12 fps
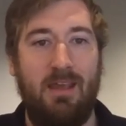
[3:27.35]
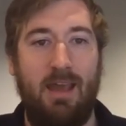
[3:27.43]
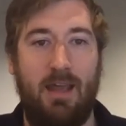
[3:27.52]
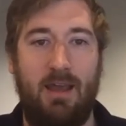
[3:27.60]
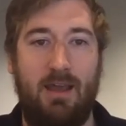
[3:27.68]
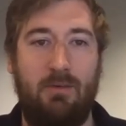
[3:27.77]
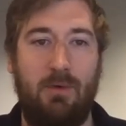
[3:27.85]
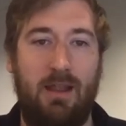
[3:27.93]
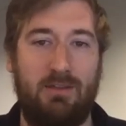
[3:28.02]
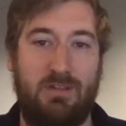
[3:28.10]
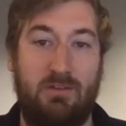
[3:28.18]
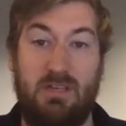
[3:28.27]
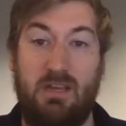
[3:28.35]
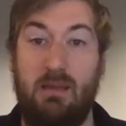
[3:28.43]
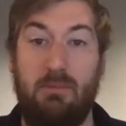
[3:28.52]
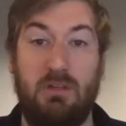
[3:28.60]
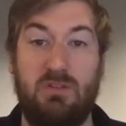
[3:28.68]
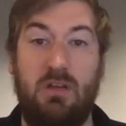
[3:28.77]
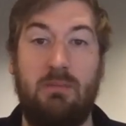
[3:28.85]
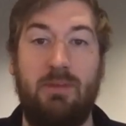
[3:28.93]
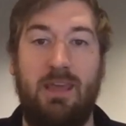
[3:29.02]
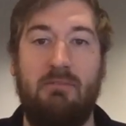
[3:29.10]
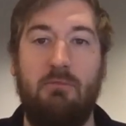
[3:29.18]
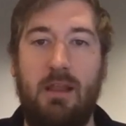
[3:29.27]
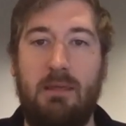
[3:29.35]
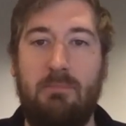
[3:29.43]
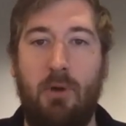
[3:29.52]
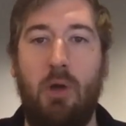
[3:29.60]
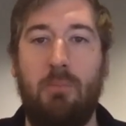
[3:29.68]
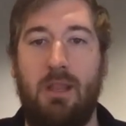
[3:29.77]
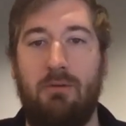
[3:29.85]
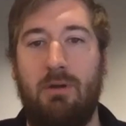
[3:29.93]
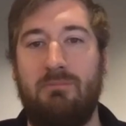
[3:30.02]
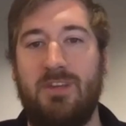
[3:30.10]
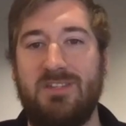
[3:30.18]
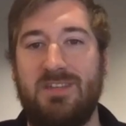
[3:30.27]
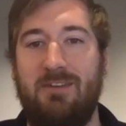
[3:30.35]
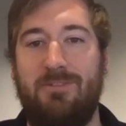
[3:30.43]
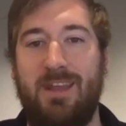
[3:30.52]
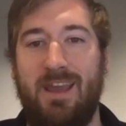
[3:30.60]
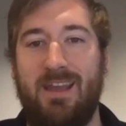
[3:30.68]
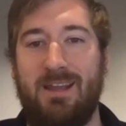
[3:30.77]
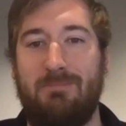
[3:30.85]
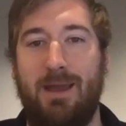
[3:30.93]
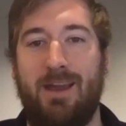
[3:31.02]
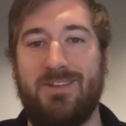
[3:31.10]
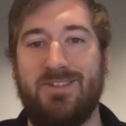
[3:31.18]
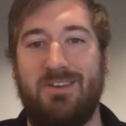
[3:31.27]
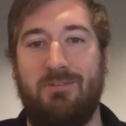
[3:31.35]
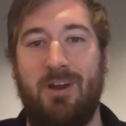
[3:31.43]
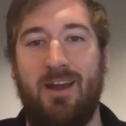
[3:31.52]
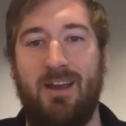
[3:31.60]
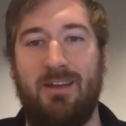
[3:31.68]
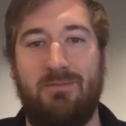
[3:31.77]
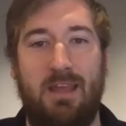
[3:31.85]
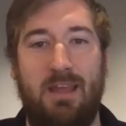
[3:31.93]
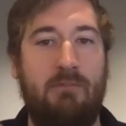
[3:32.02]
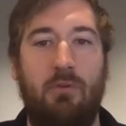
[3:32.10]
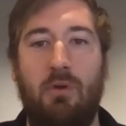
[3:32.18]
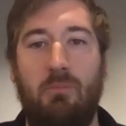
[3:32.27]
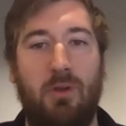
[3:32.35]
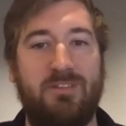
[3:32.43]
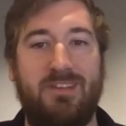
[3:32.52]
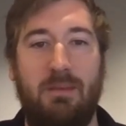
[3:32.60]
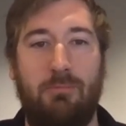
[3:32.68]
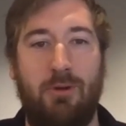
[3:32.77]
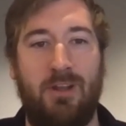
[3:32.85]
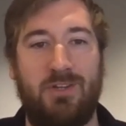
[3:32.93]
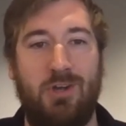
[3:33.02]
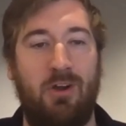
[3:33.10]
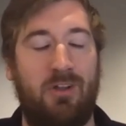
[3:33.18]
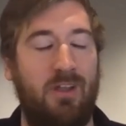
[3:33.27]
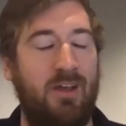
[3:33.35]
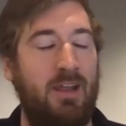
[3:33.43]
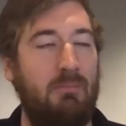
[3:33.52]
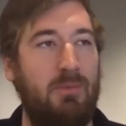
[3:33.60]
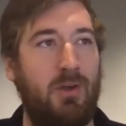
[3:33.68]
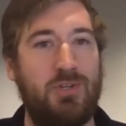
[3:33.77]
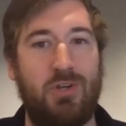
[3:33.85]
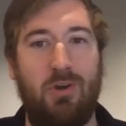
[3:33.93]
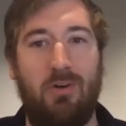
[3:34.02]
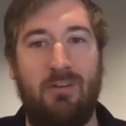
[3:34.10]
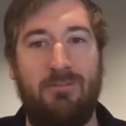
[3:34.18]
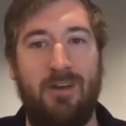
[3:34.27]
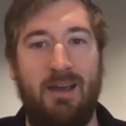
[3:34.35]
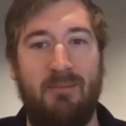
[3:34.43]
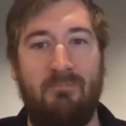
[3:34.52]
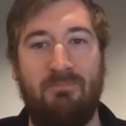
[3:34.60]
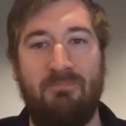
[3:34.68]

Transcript: And whilst I was at camp, I suddenly became really popular when these gift aid packages arrived. Everyone wanted the British chocolate, and I'm not sure if a